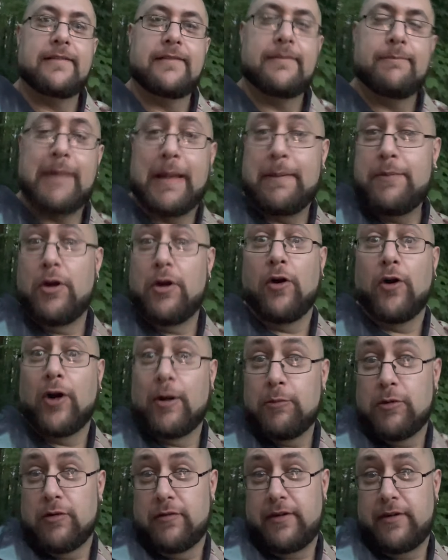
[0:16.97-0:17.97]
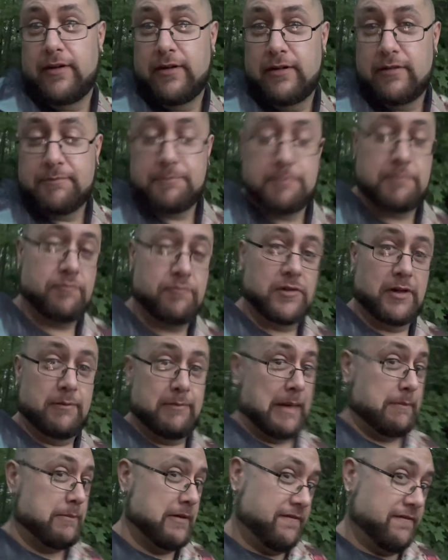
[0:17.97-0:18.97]
Maybe a horror movie.
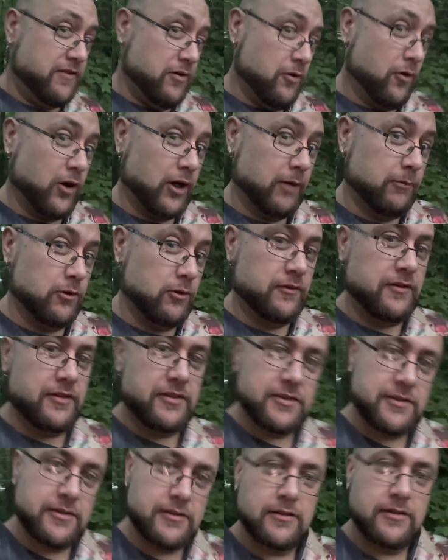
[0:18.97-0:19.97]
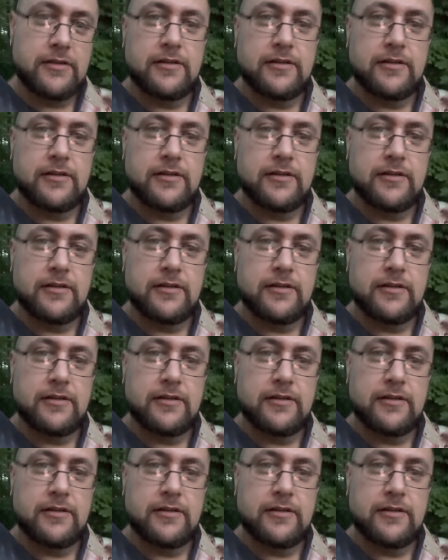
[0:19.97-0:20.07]
Maybe a few horror movies.